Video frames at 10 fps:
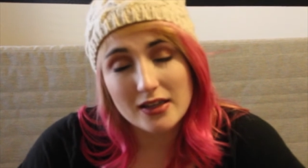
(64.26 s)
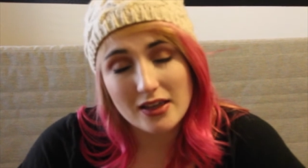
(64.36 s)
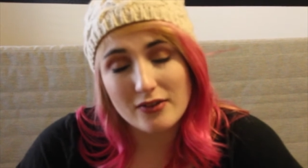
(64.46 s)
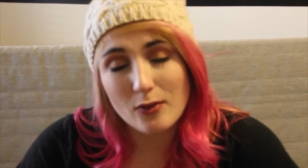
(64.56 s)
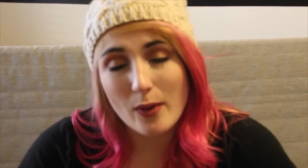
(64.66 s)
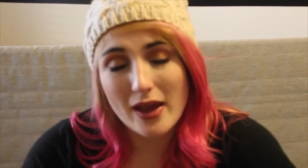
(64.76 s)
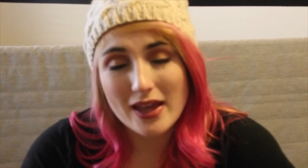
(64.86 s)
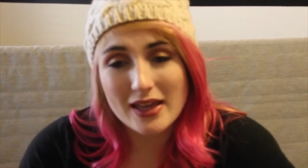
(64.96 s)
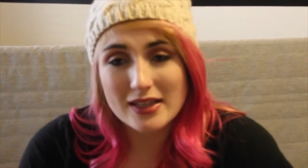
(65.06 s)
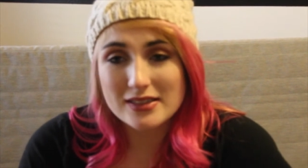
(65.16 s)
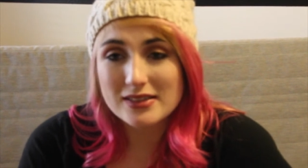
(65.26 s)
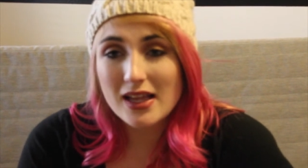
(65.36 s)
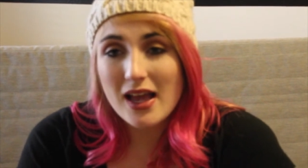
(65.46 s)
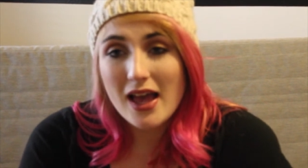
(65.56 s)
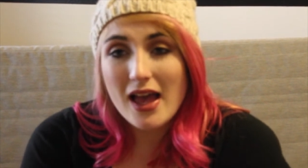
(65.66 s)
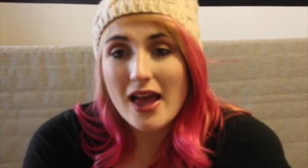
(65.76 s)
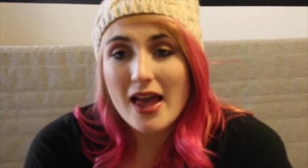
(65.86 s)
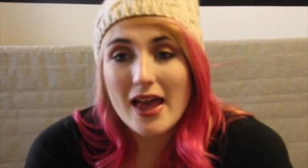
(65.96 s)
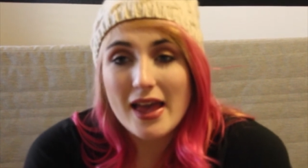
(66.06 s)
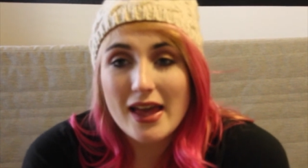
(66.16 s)
giveaway is.
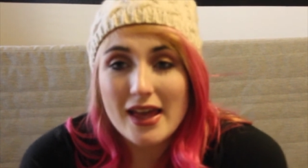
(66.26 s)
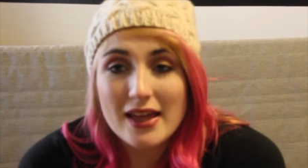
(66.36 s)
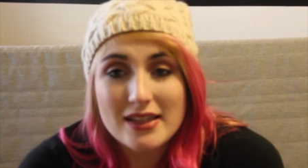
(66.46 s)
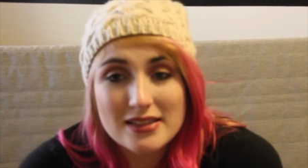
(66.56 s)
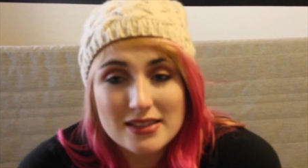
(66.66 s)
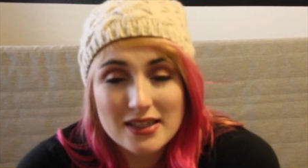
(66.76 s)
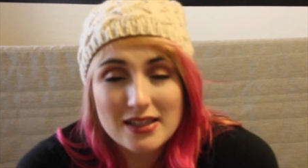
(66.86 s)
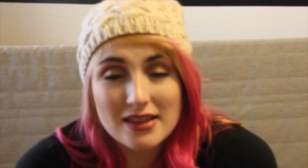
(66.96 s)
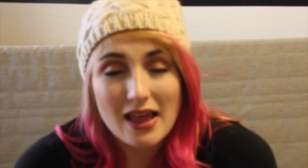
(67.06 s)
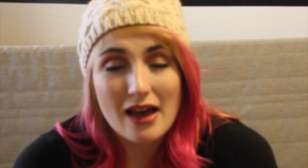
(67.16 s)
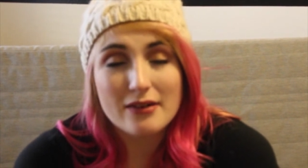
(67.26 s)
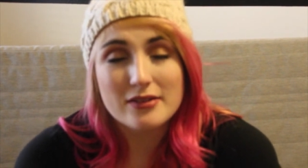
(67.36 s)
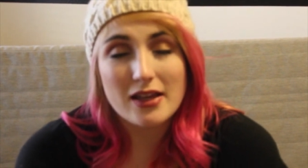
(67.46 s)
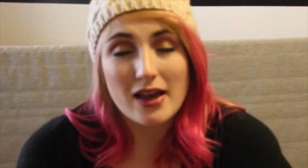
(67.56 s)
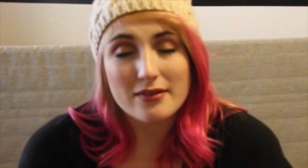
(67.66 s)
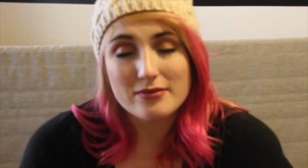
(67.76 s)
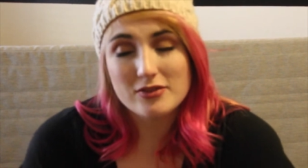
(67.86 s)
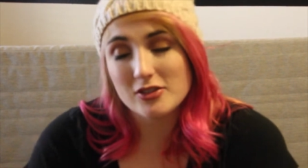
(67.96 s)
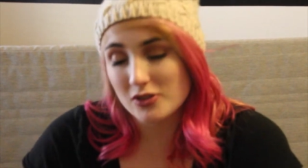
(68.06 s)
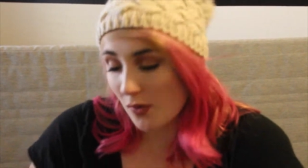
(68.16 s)
And that, yeah,
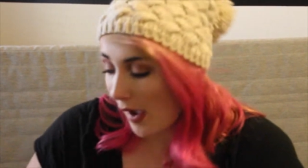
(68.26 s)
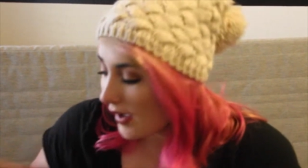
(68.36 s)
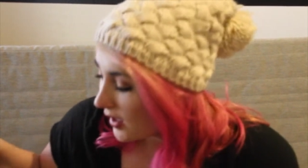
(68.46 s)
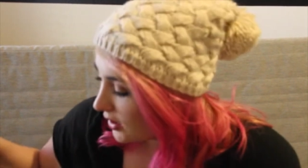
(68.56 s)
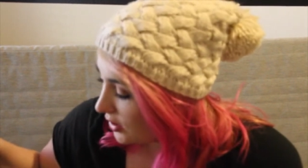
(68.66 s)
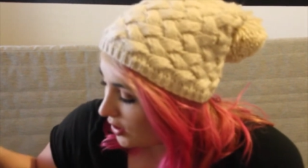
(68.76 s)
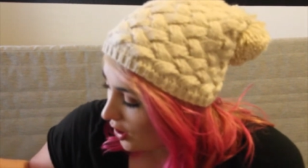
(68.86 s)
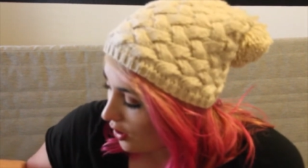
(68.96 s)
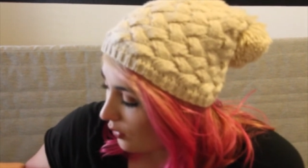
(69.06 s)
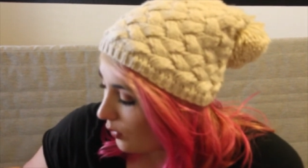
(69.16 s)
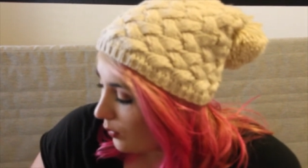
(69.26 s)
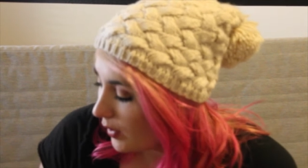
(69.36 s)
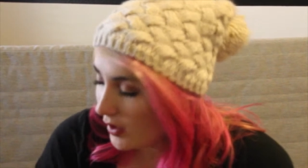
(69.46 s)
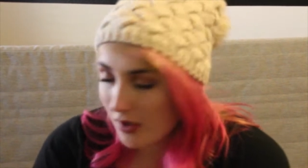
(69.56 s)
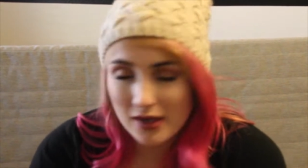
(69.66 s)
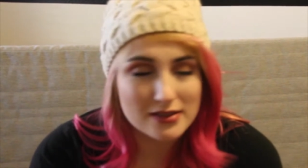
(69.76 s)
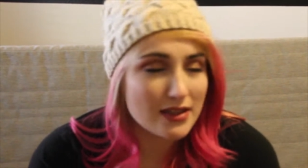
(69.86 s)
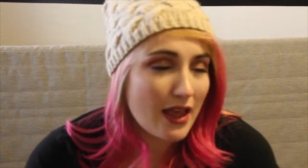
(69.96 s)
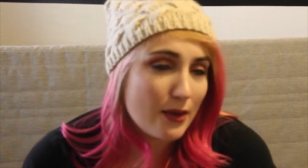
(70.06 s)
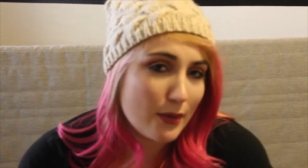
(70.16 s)
just so I know what you
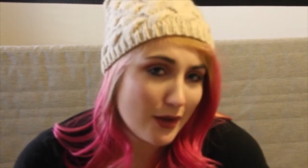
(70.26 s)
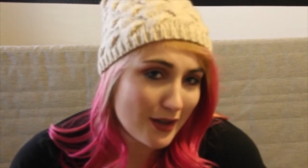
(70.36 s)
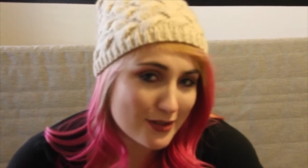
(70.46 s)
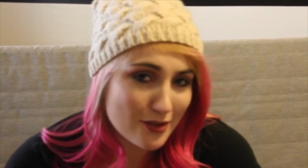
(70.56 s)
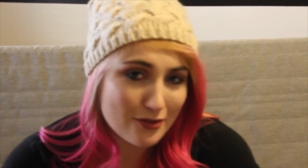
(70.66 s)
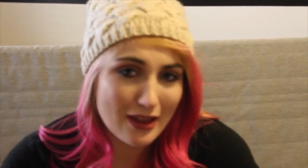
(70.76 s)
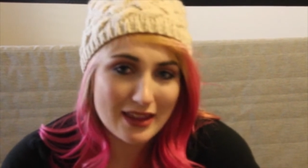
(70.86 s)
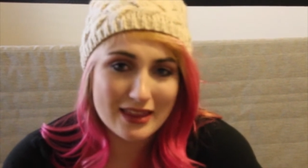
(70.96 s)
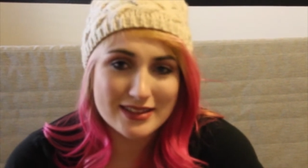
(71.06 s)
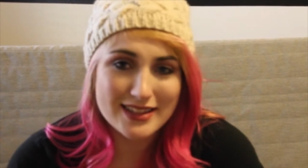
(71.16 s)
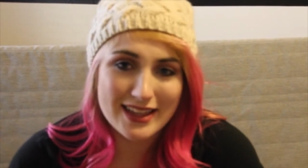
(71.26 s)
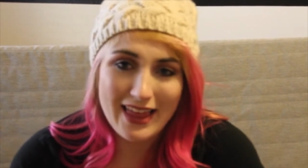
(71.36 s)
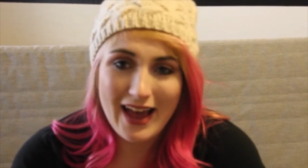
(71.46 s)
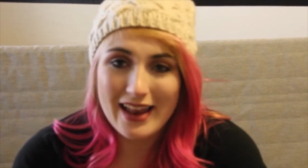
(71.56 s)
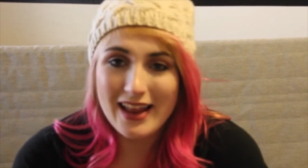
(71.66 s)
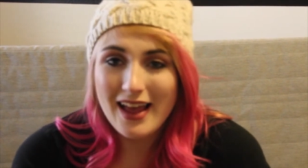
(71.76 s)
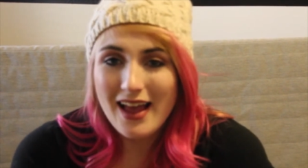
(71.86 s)
guys like, what you guys don't like, things like that.